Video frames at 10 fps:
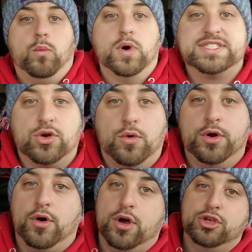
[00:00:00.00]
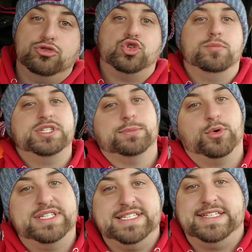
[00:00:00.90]
What's going on YouTube? It's your
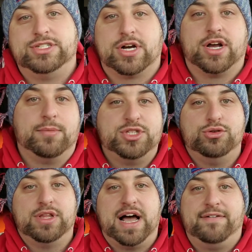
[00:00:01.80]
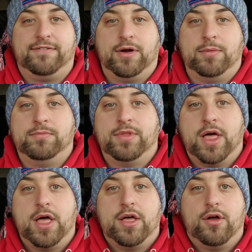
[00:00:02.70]
boy CT Chucker coming to you live from
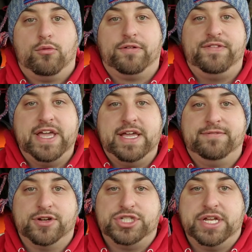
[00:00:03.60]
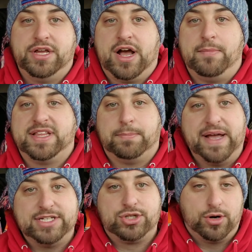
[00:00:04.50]
Raphine, Virginia. I'm at the
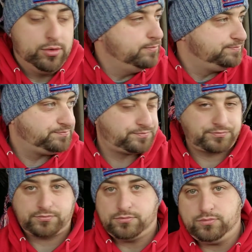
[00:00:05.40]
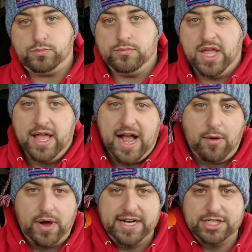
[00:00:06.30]
Petro.
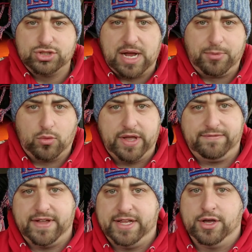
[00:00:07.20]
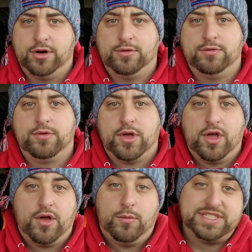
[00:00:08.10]
I wanted to drop a quick video,
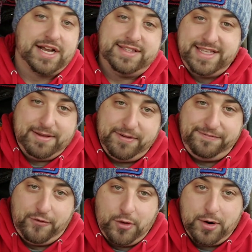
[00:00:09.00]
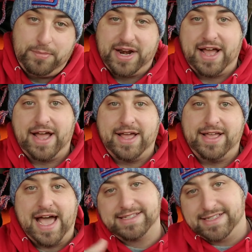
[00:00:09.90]
which I did before, but
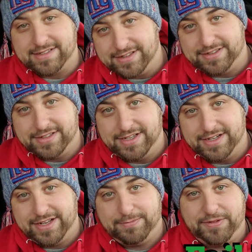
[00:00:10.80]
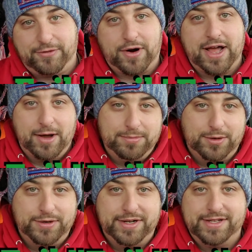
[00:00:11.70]
I accidentally deleted it before I
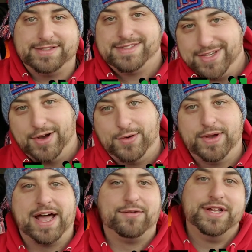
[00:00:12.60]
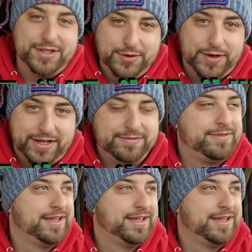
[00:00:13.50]
uploaded it. So we got to redo it.